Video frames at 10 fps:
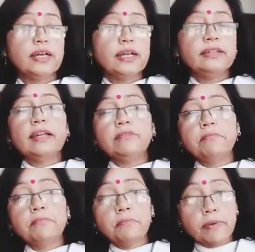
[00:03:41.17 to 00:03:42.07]

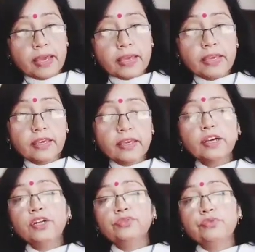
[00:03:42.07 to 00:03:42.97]
that Maggie
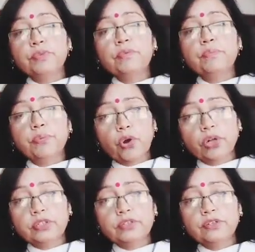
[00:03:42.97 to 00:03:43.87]
to be
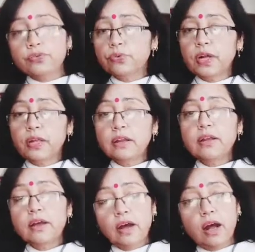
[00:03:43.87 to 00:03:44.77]
brought to
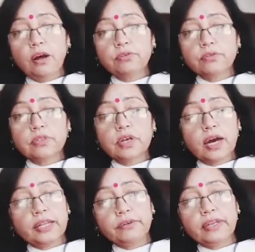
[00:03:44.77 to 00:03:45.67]
her house.
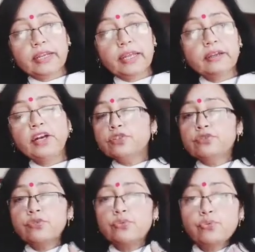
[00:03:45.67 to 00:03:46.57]
Are you getting?
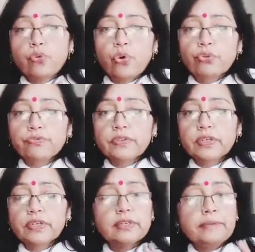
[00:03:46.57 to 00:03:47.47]
So 2 of
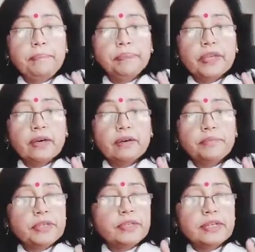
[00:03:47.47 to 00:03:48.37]
the
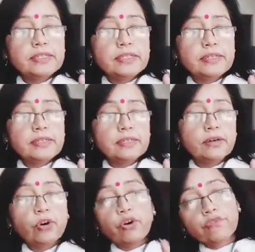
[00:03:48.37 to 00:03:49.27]
brother and sister
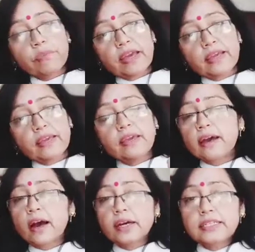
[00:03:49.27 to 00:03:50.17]
of
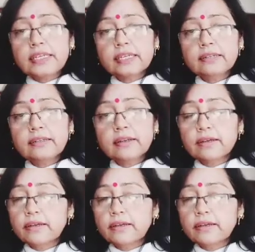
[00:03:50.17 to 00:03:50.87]
Maggie are taken